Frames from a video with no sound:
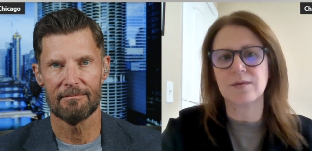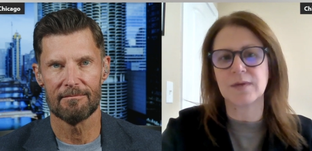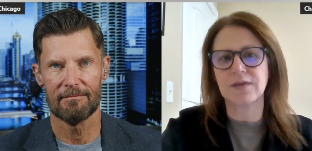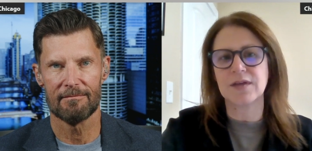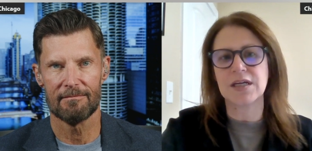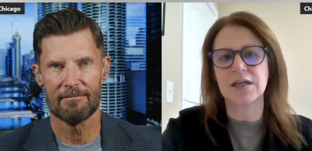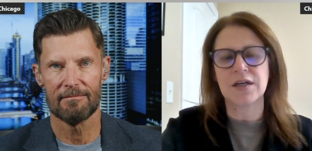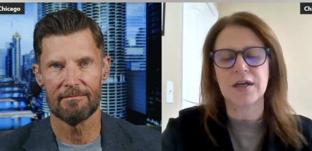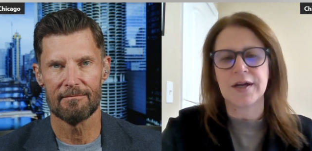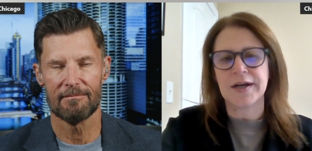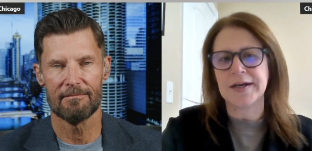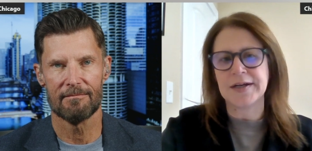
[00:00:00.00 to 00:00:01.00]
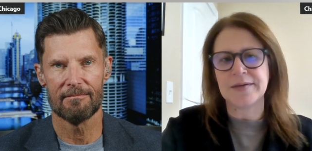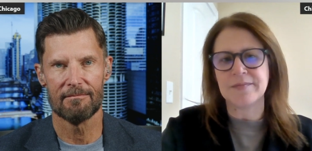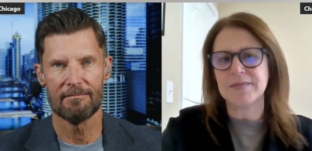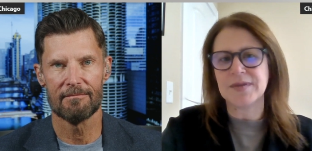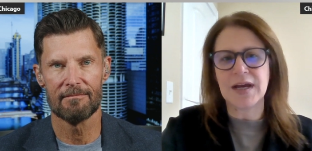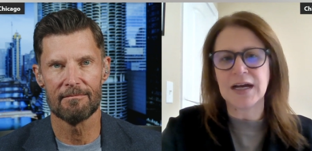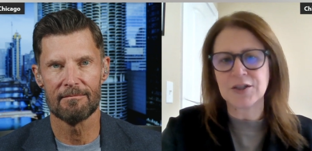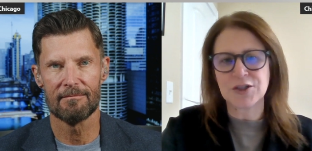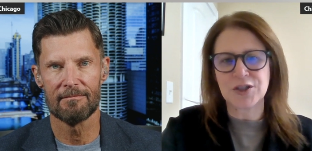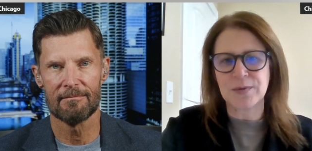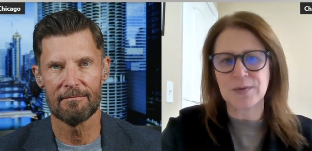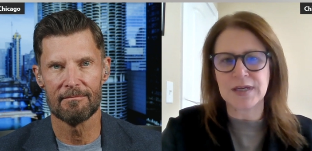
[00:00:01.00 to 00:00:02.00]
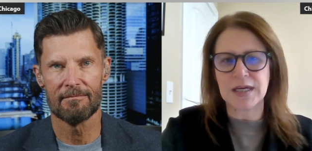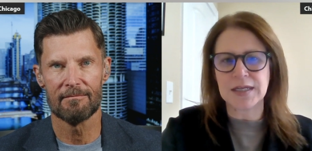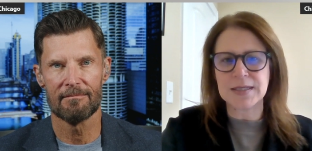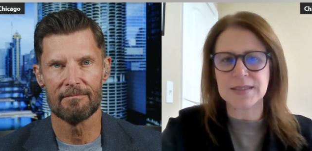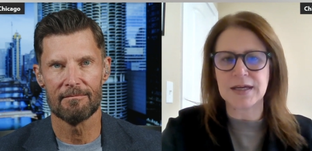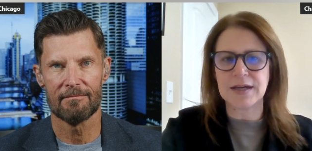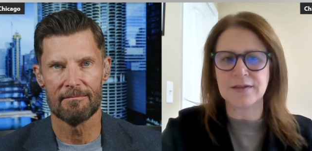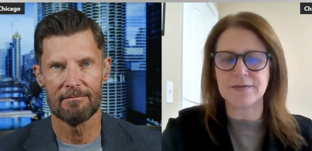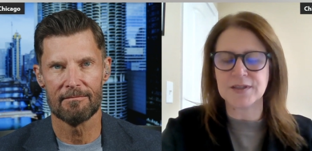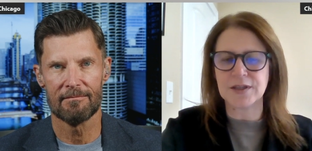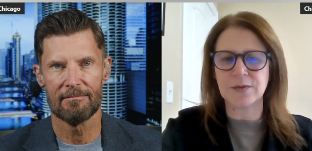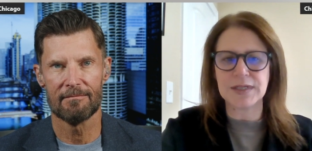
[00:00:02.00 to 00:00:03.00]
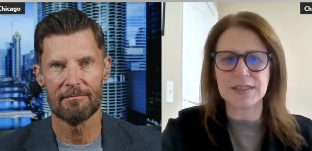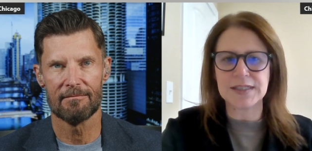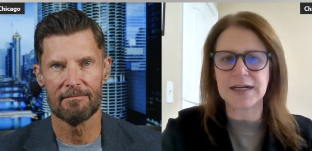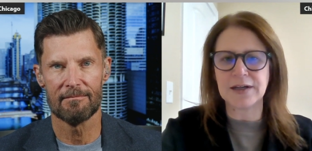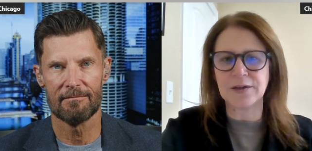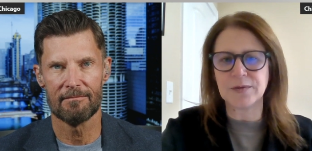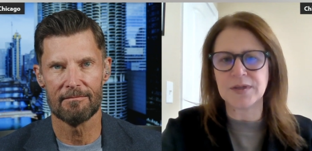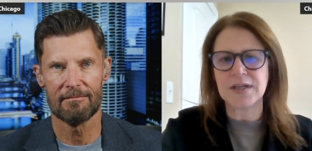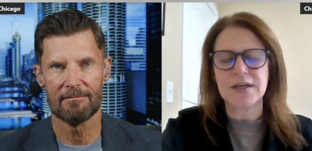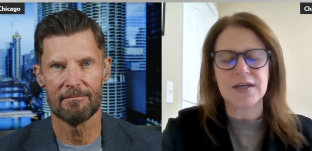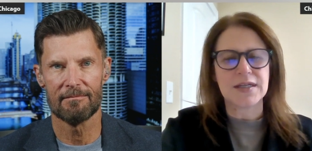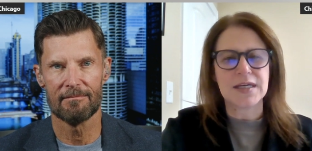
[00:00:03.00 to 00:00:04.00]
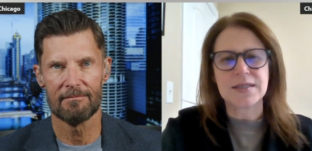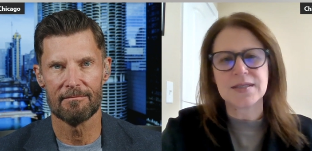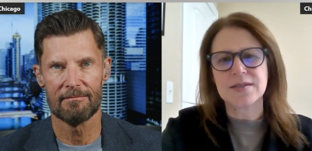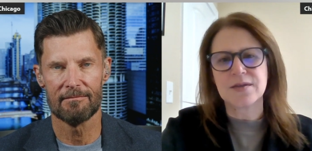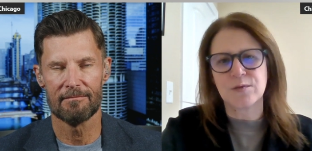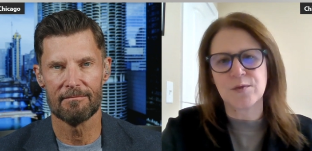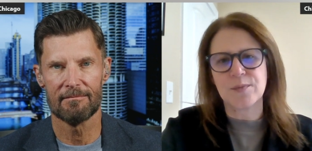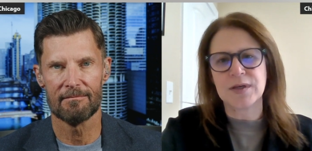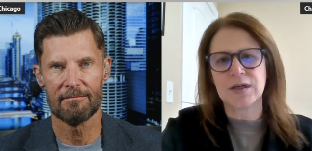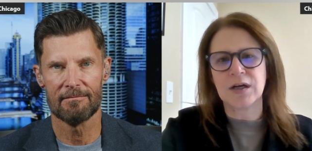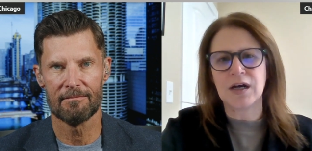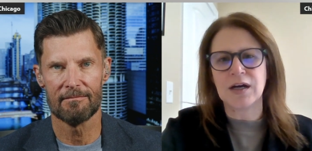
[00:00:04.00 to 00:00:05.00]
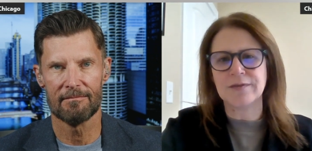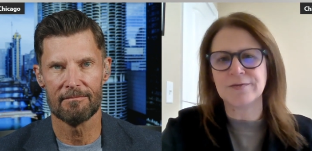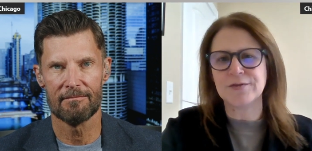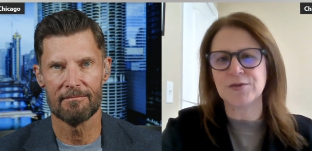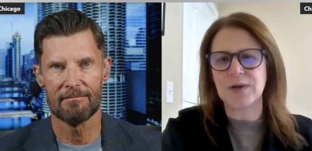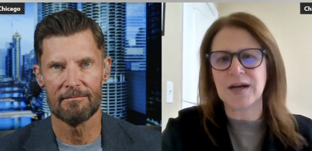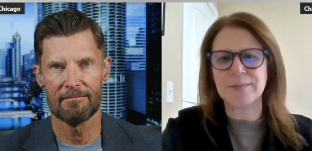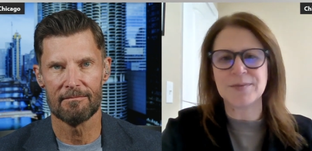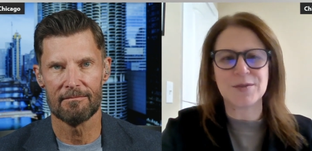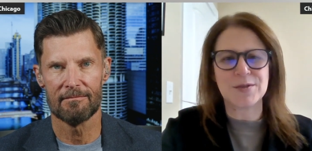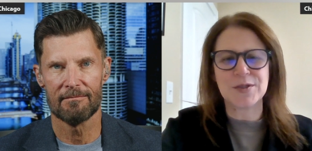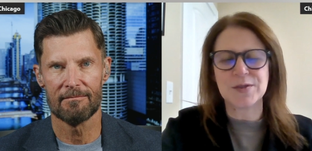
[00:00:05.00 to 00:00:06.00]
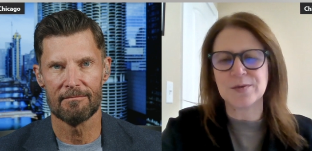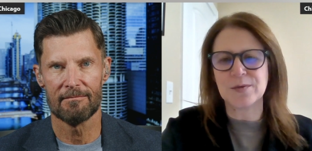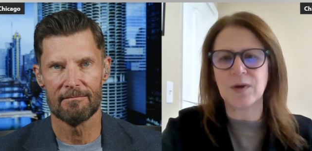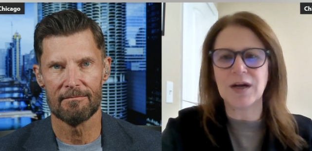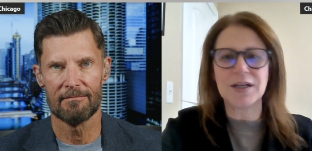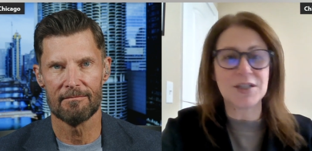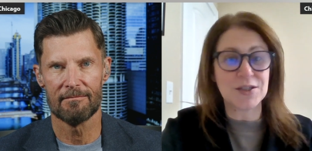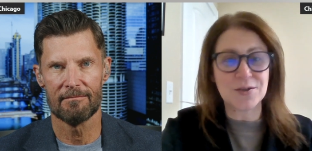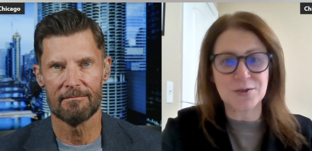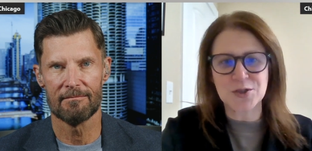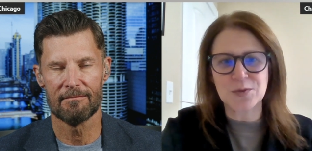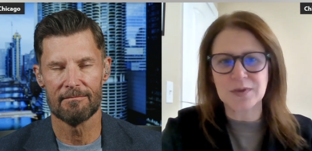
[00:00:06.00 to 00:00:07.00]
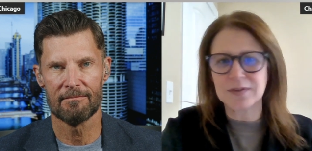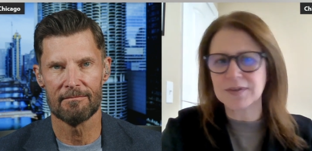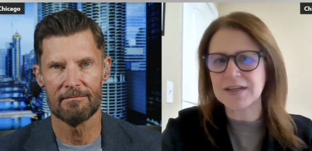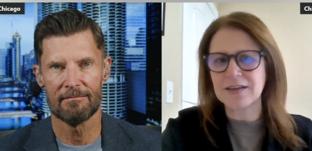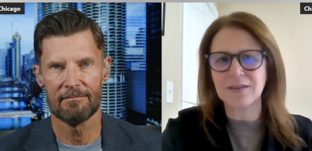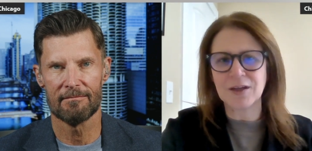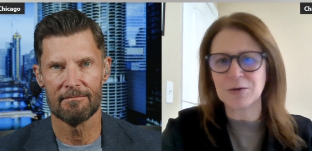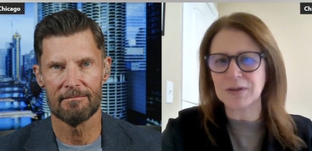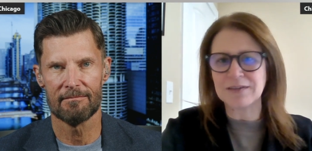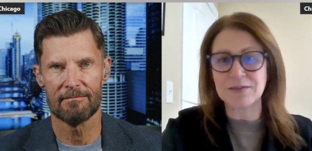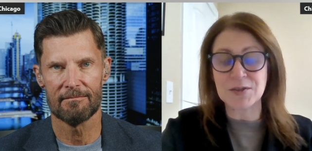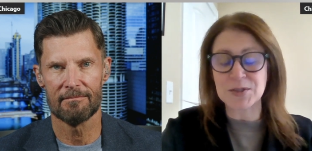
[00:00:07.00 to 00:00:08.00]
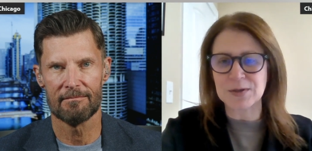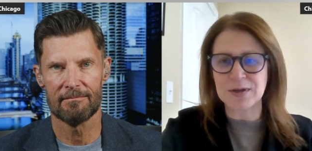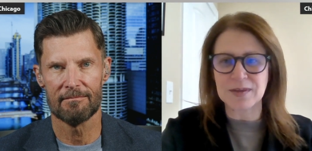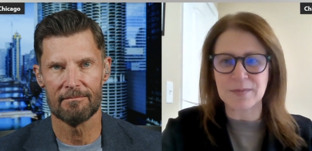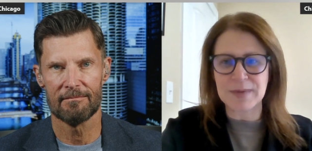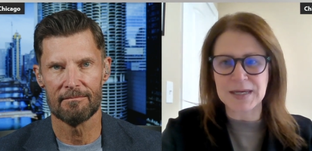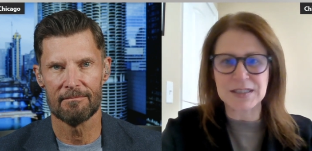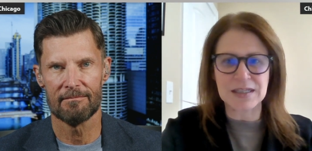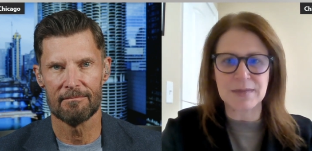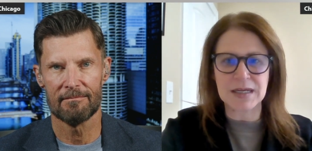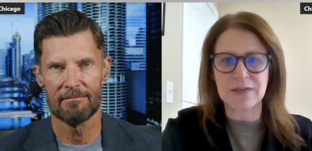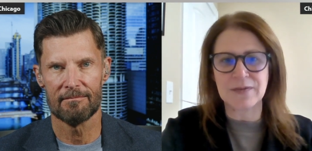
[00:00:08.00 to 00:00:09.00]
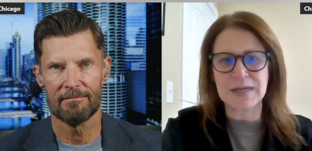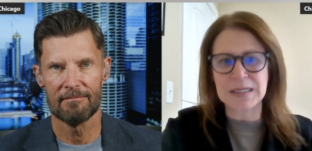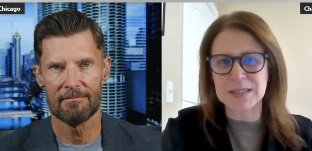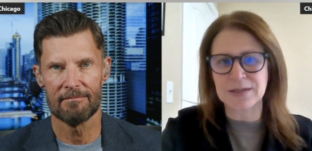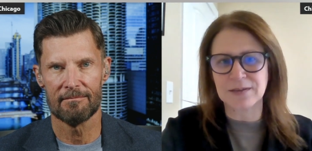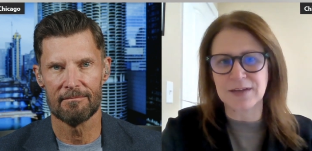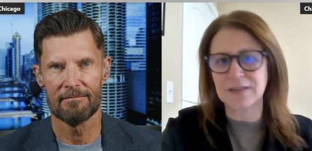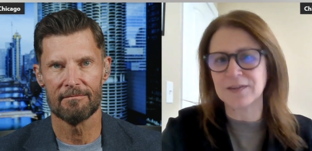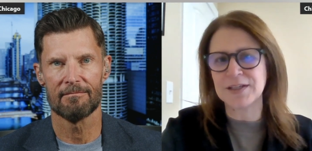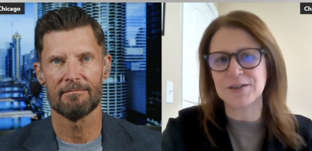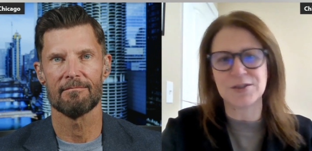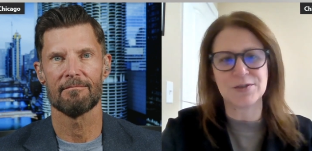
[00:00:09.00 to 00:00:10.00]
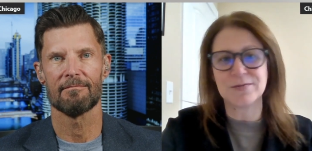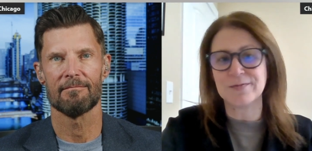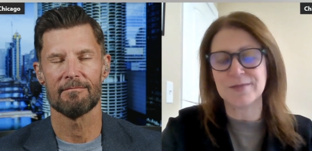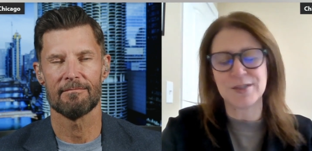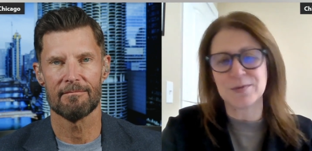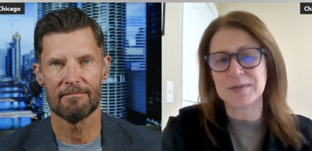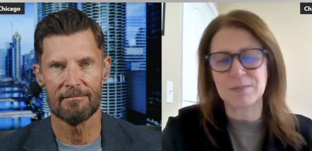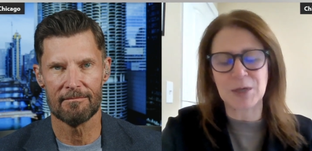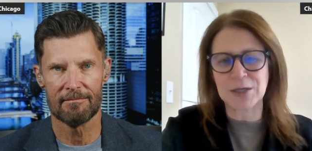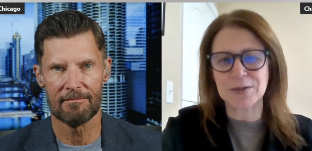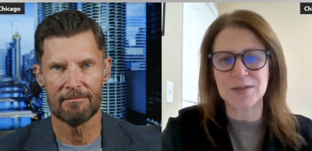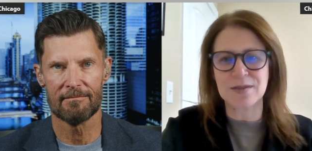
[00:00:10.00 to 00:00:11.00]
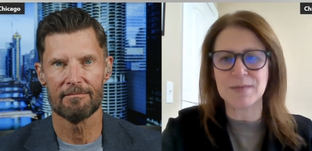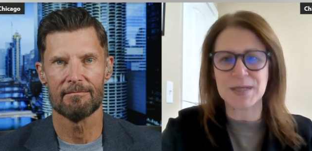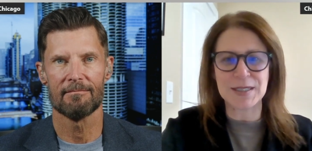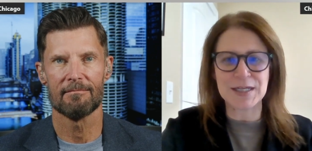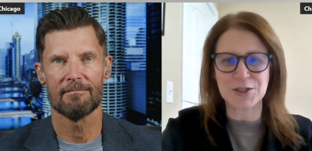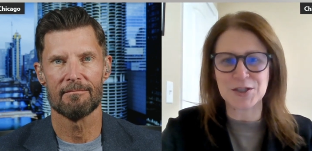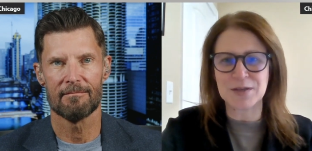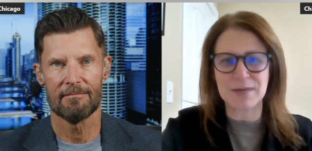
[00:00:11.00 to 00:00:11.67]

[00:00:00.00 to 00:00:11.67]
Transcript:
Speaker 1: really um, not showing any sign of slowing down. Cases of whooping cough dropped to unusually low levels during the pandemic, and that's likely due in part to the mitigation